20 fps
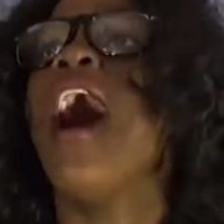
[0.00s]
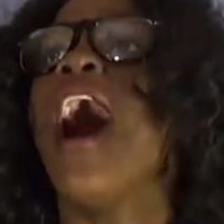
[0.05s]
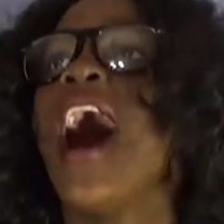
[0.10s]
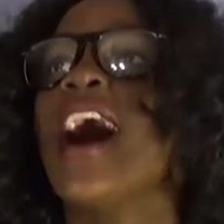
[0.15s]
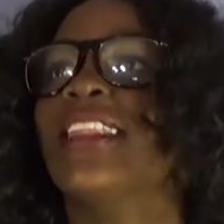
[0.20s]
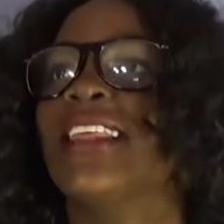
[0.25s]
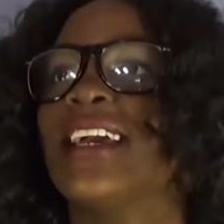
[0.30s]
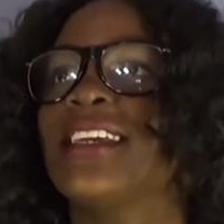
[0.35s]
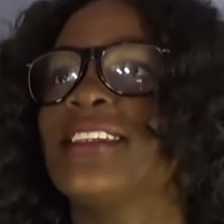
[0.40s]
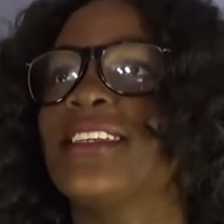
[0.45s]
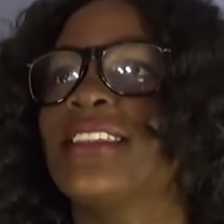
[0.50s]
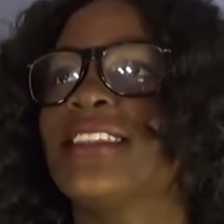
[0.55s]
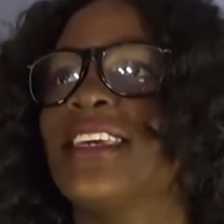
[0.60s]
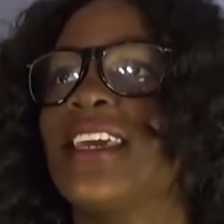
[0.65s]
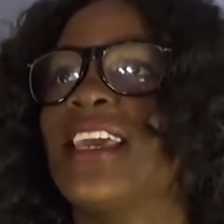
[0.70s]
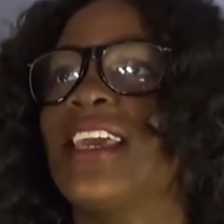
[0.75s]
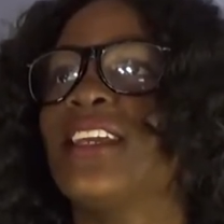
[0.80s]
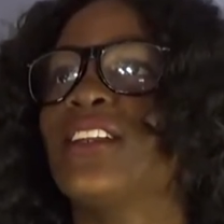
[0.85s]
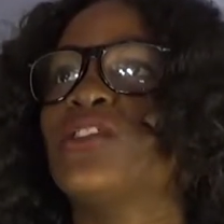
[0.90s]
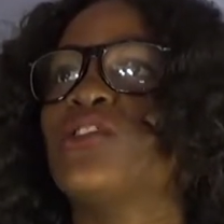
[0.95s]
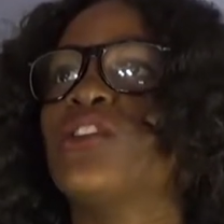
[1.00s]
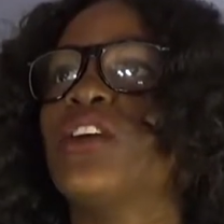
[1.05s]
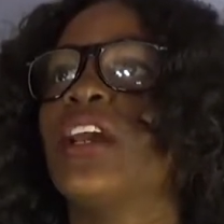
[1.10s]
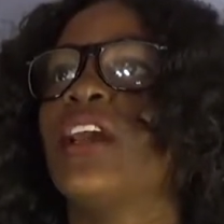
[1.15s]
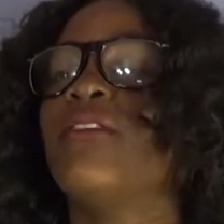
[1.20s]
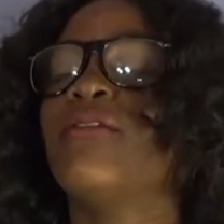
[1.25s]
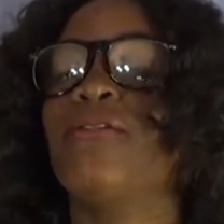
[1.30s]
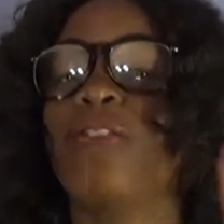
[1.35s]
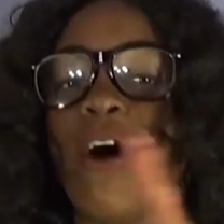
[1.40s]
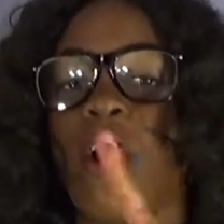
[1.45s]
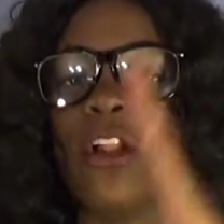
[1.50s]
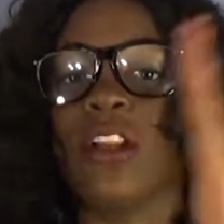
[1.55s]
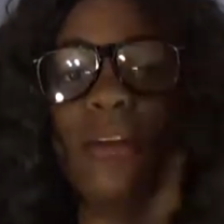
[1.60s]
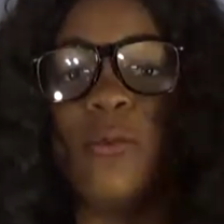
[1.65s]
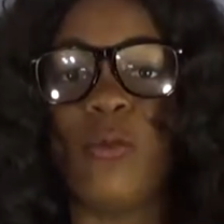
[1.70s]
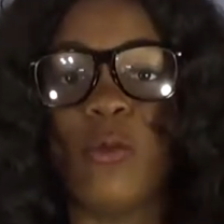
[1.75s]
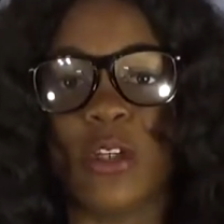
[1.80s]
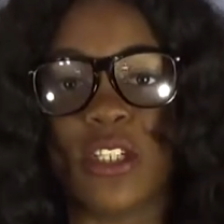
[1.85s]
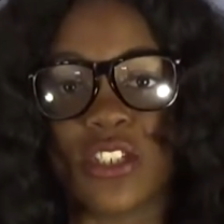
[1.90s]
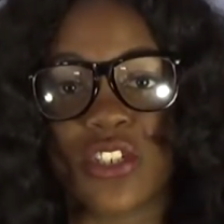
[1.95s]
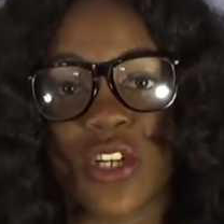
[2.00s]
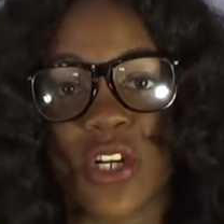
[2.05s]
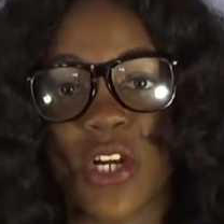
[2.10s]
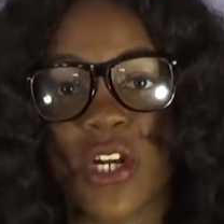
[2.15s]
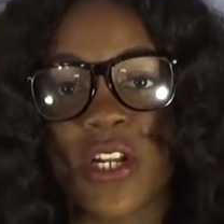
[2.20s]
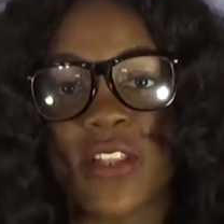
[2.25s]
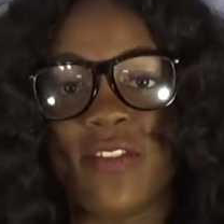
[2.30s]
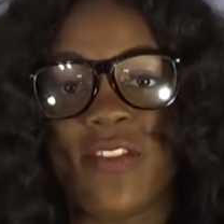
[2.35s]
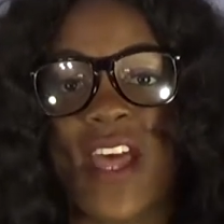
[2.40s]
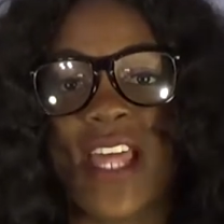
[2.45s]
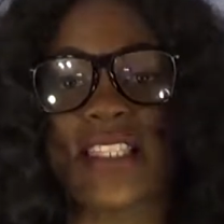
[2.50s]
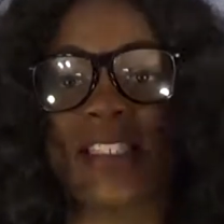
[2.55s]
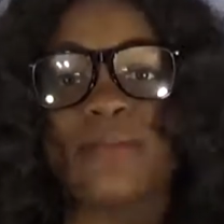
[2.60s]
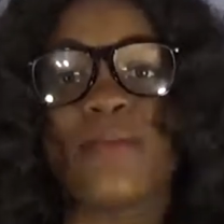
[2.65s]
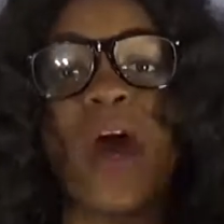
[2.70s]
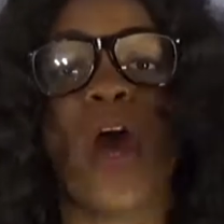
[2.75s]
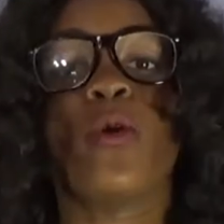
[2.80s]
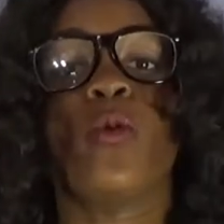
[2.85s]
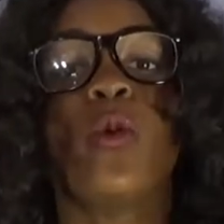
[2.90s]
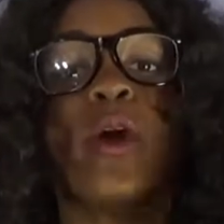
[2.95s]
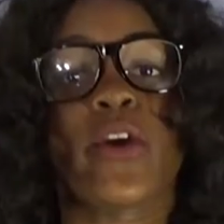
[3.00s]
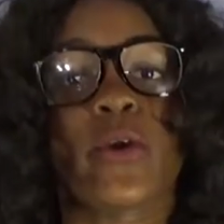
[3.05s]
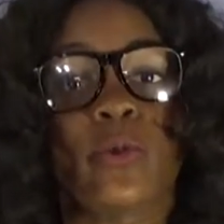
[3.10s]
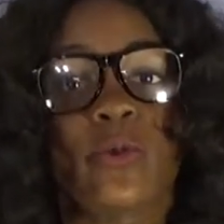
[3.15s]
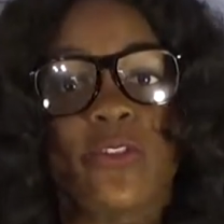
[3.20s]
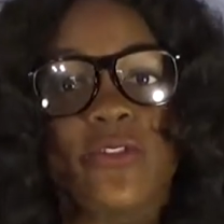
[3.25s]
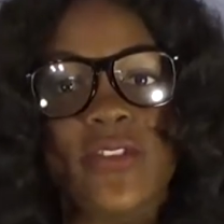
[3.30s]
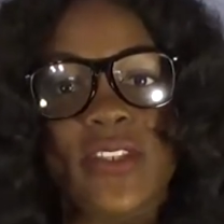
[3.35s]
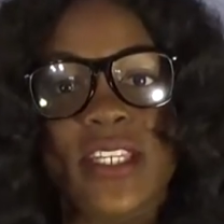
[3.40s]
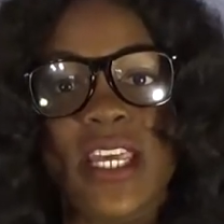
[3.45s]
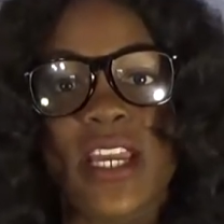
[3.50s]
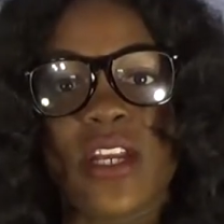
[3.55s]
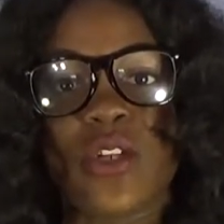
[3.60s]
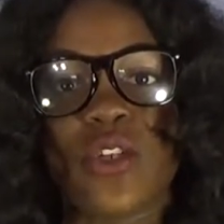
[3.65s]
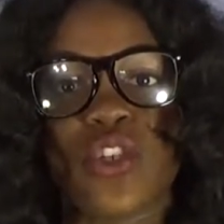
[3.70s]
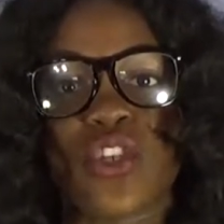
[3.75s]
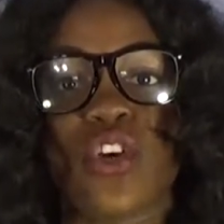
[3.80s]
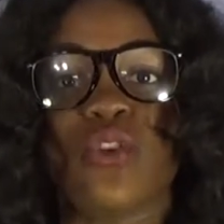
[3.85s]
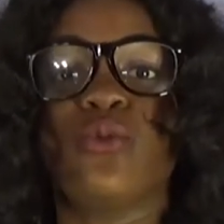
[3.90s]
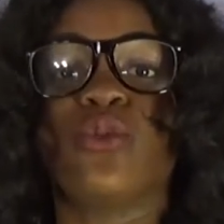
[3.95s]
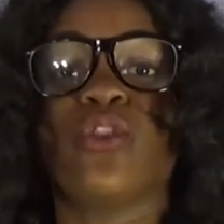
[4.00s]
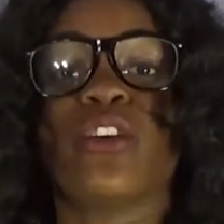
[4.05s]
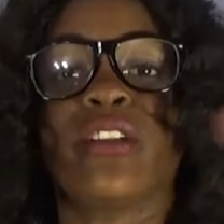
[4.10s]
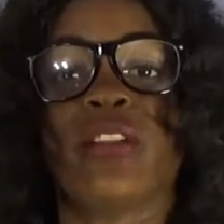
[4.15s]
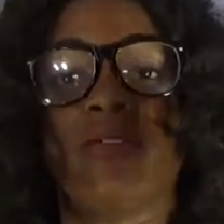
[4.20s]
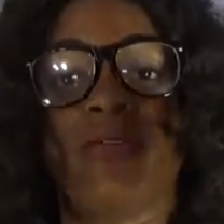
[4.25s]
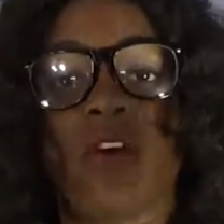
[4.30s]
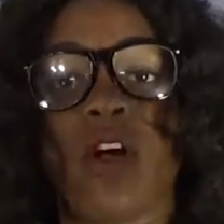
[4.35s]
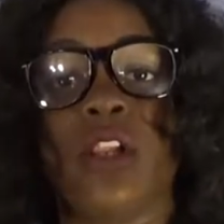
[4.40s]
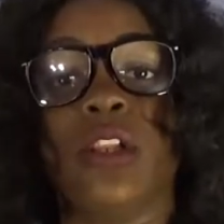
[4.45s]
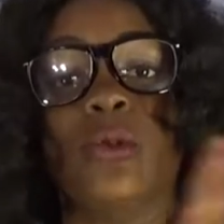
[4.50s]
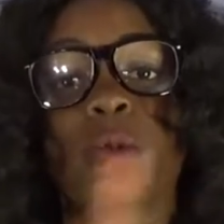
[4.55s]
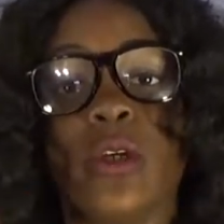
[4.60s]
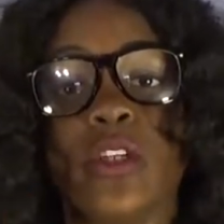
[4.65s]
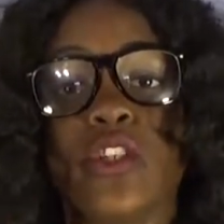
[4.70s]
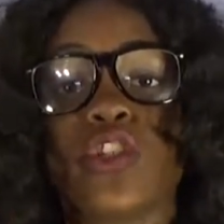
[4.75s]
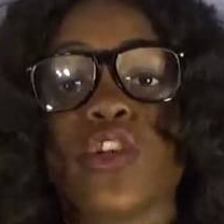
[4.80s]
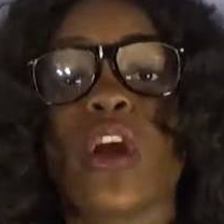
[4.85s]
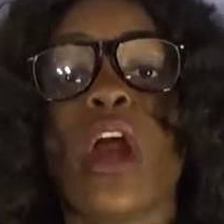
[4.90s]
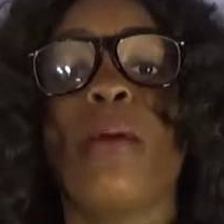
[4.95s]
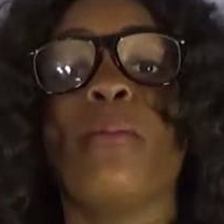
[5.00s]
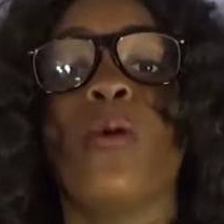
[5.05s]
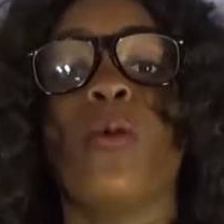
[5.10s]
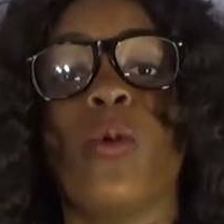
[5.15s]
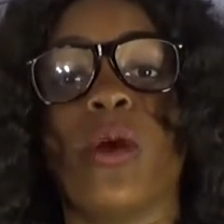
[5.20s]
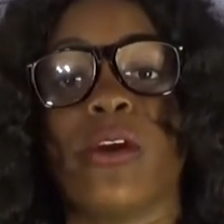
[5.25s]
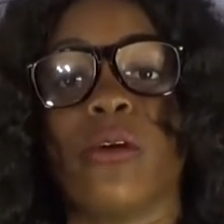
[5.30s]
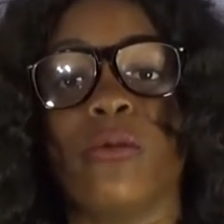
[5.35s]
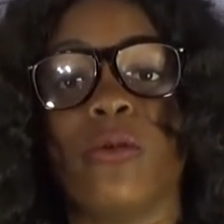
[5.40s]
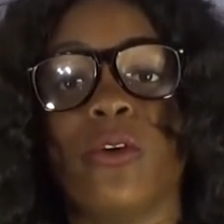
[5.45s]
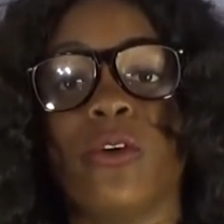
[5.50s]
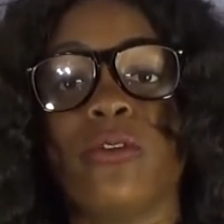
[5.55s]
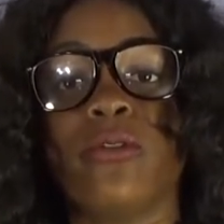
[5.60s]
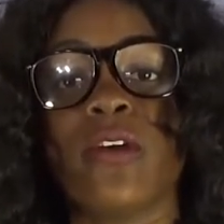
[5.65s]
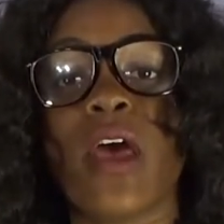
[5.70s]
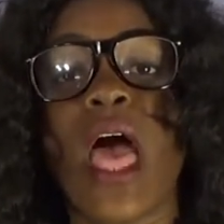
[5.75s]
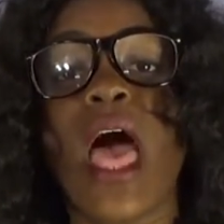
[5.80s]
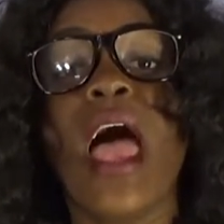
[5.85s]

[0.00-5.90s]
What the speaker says: I like to think during fall and winter, that's my werewolf stage. So during fall and winter, I'm a werewolf.